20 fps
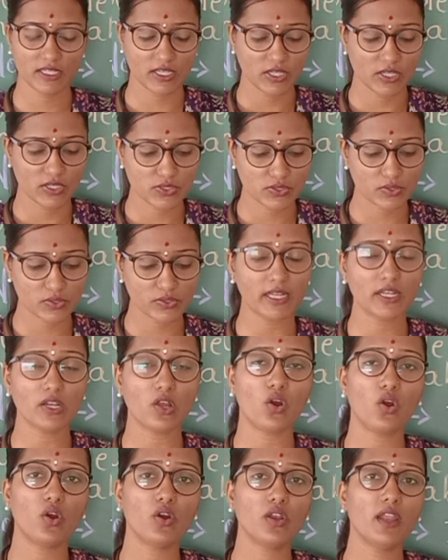So that all
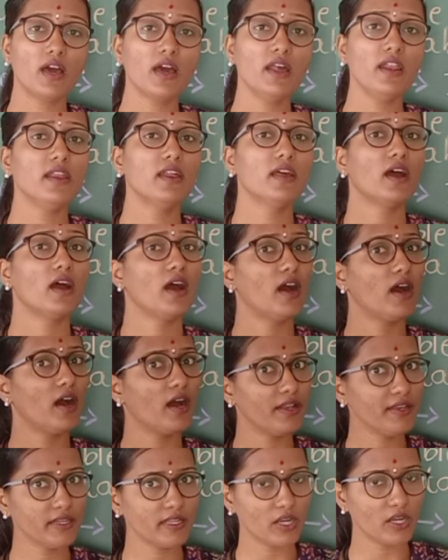are
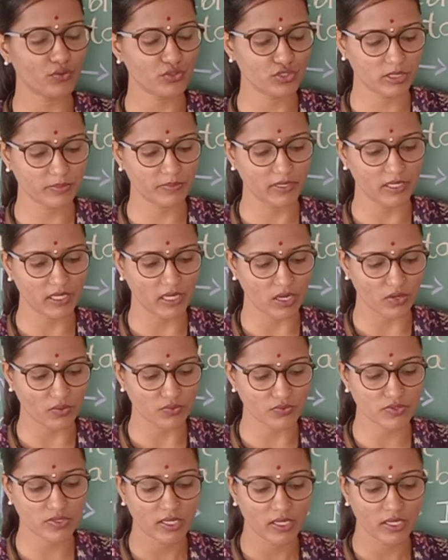uncountable nouns.